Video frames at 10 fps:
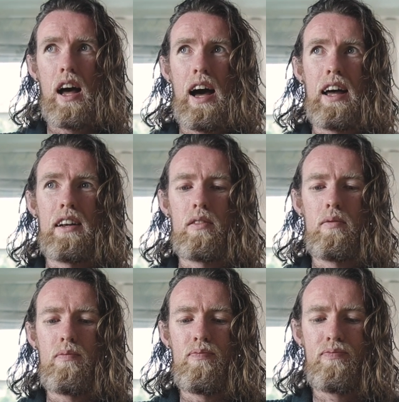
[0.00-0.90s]
And
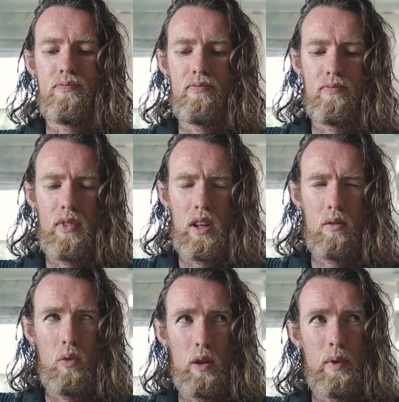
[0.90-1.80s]

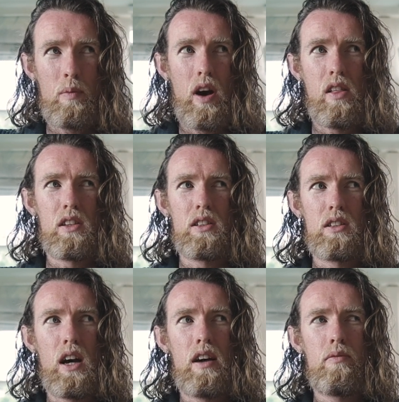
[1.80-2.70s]
what I mean by this
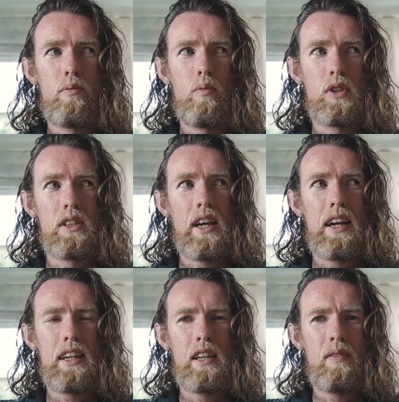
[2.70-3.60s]
is I was
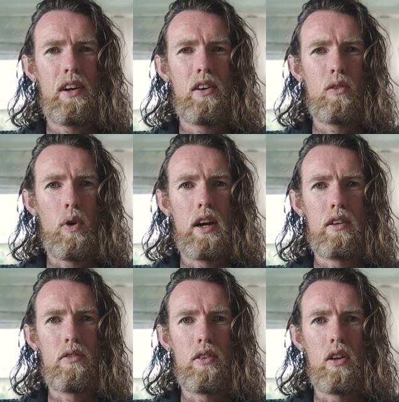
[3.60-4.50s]
getting in my own
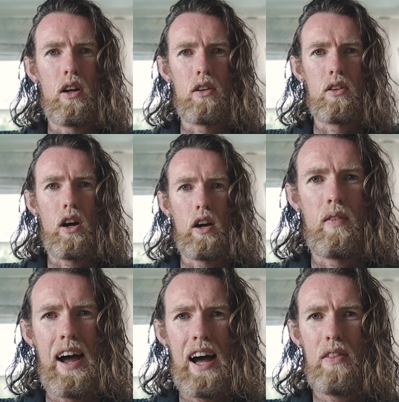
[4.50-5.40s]
way for a long
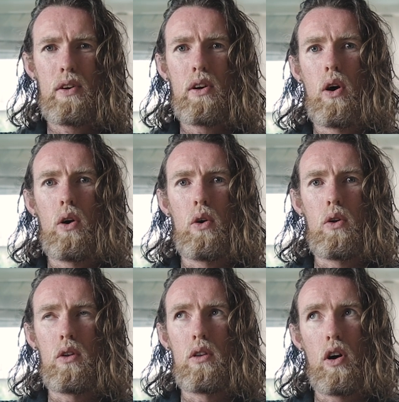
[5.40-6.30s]
time. I had the
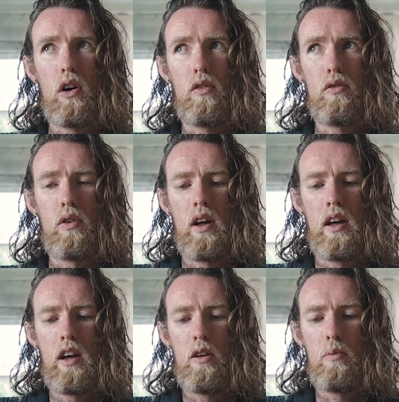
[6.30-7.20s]
goal of
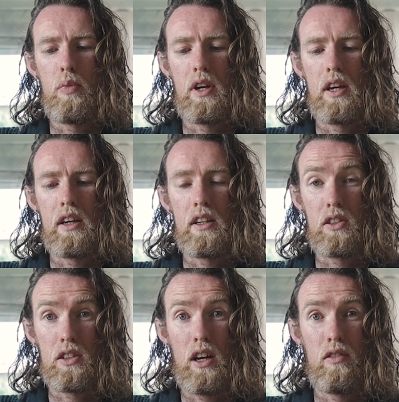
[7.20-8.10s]
being
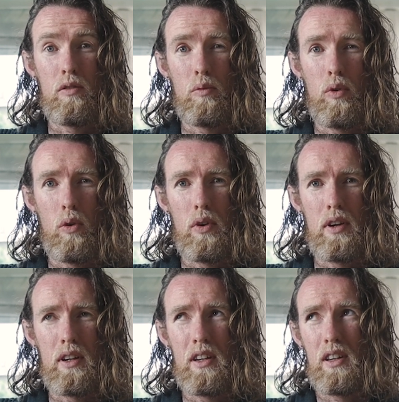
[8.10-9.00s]

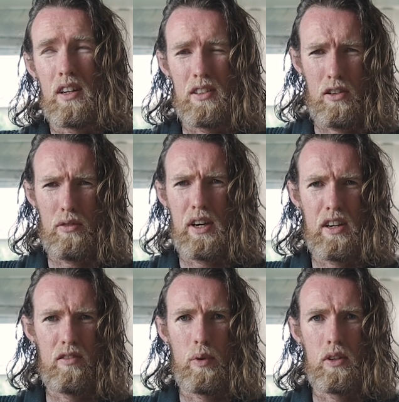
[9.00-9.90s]
self-employed as a
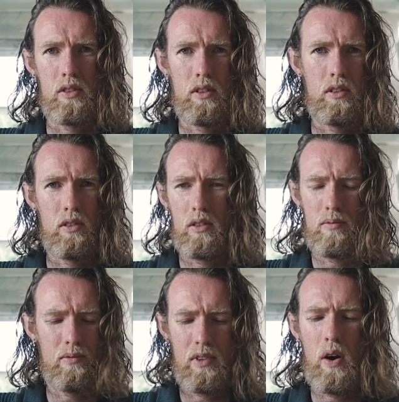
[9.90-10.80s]
creative person,
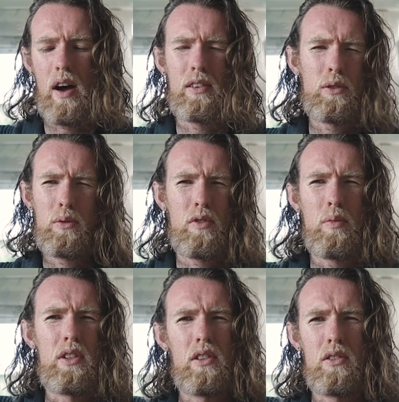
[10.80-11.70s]
or, having some sort of
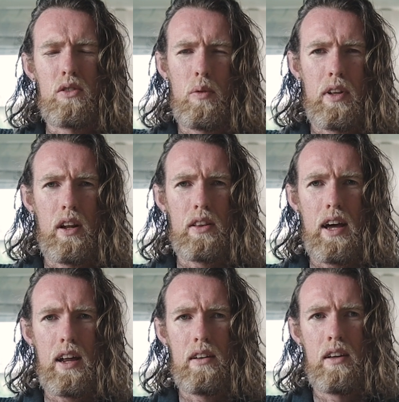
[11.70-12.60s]
business or something like
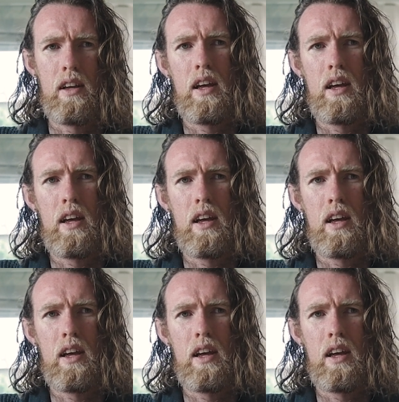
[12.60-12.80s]
that.